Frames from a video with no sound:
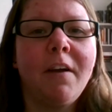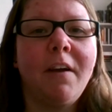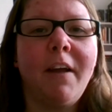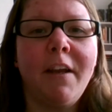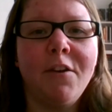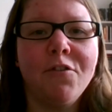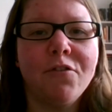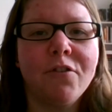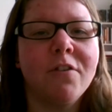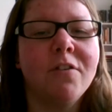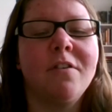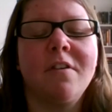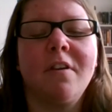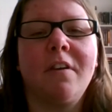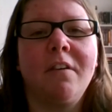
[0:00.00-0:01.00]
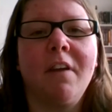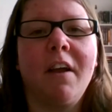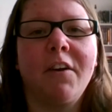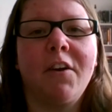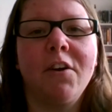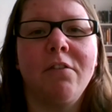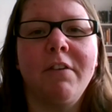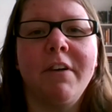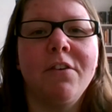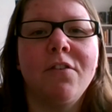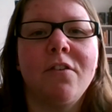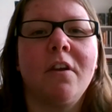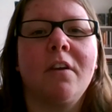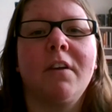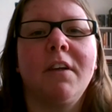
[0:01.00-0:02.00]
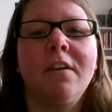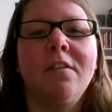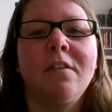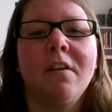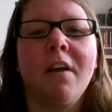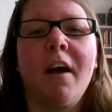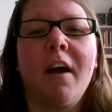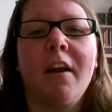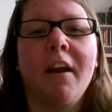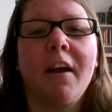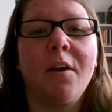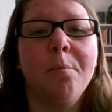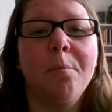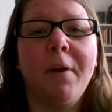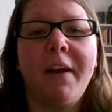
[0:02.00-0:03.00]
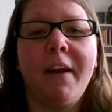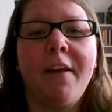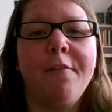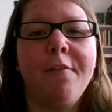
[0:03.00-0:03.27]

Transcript: interest and career studies. And I completely